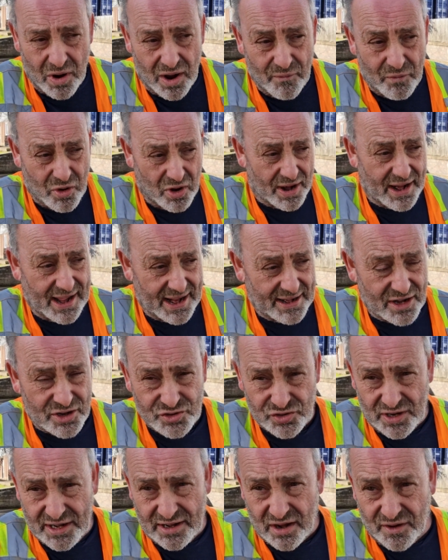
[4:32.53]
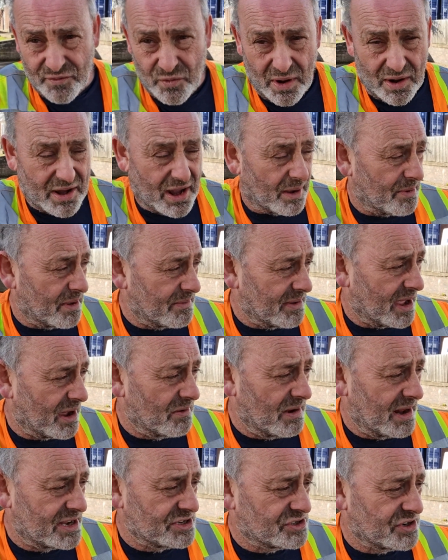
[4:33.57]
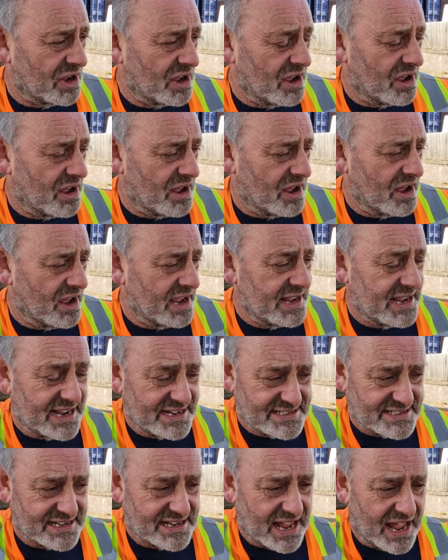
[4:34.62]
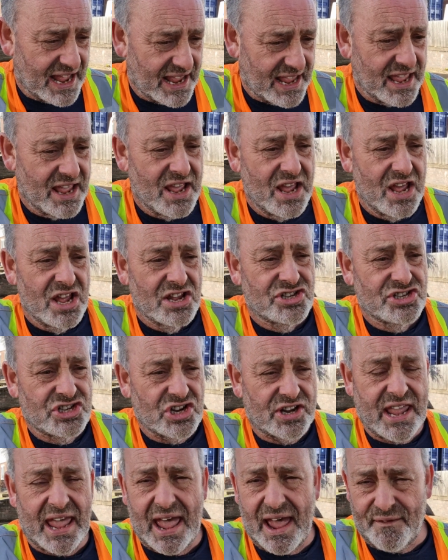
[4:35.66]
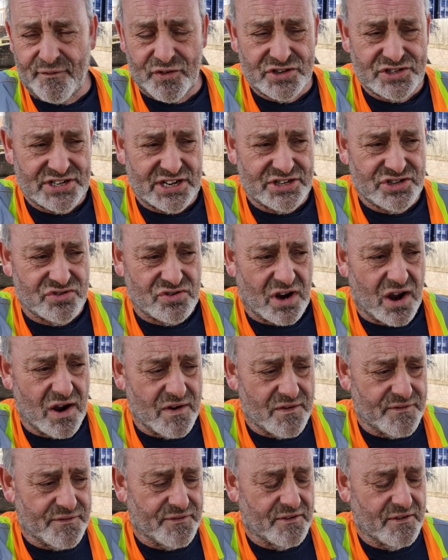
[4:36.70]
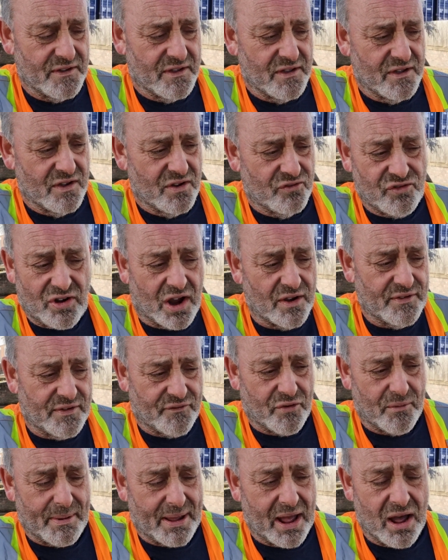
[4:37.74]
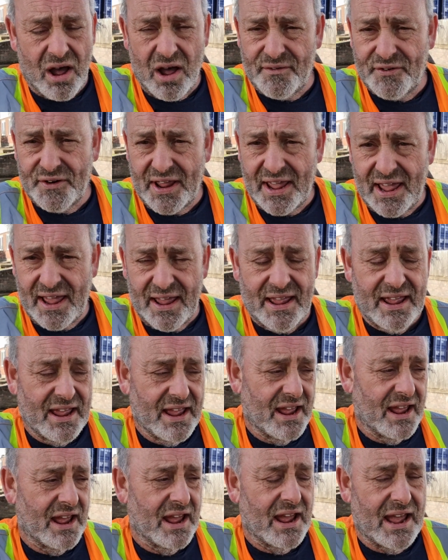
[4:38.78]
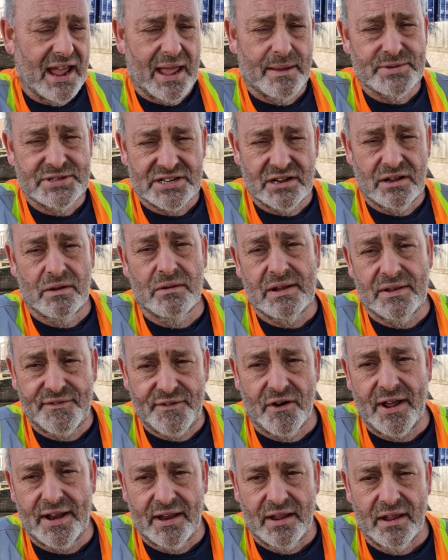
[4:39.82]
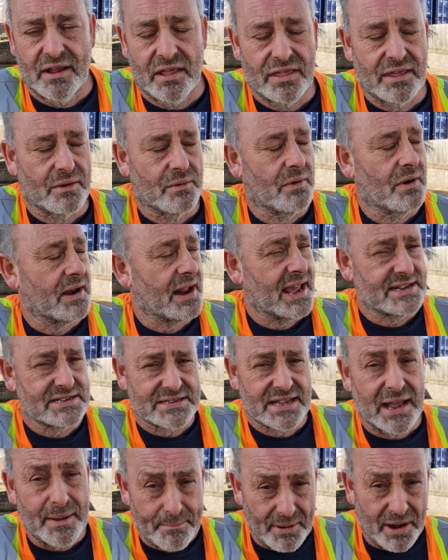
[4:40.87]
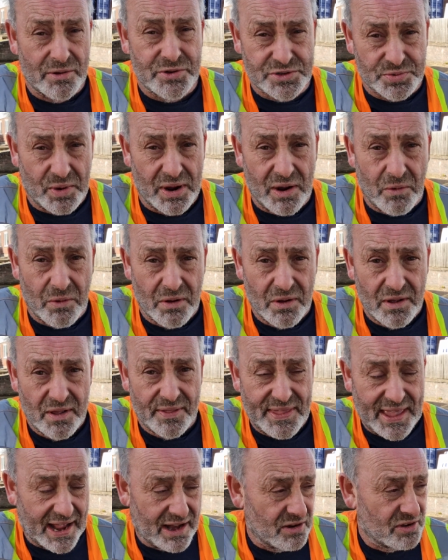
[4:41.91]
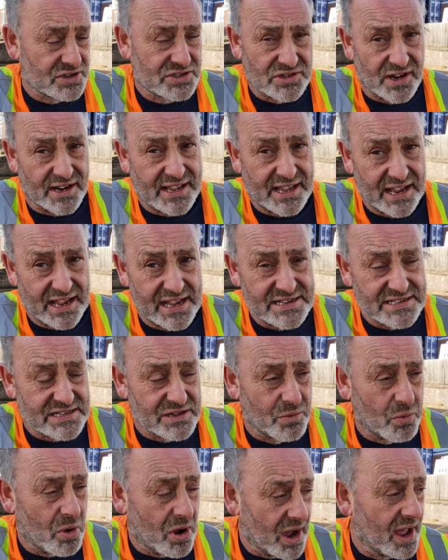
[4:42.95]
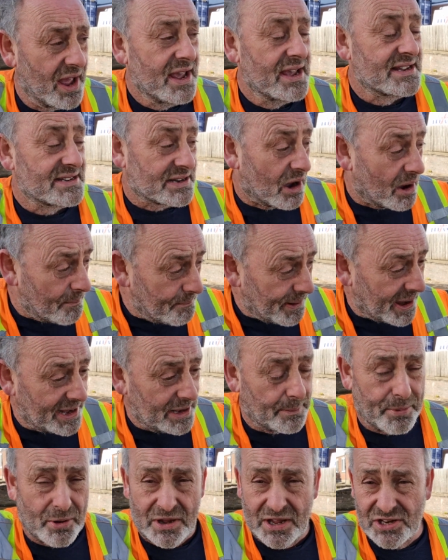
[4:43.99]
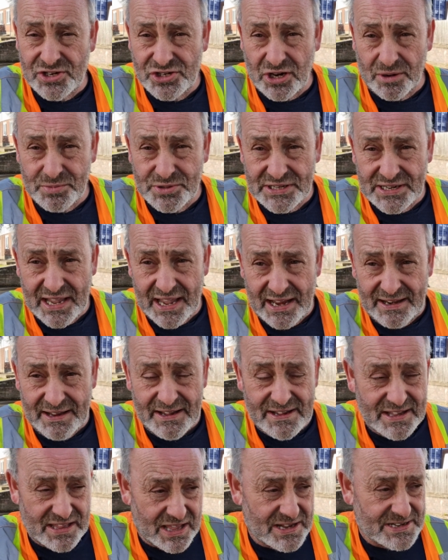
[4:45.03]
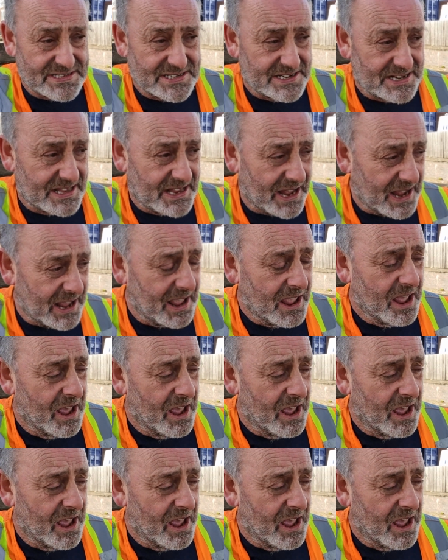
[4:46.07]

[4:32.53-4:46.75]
I've gone out at a drink. I've woke up at my own leisure yesterday, took it out for a test drove it for about half an hour, absolutely fine. I think, well, that bodes well. That looks like it is the wire. So I'm back to booking jobs again, Thursday today.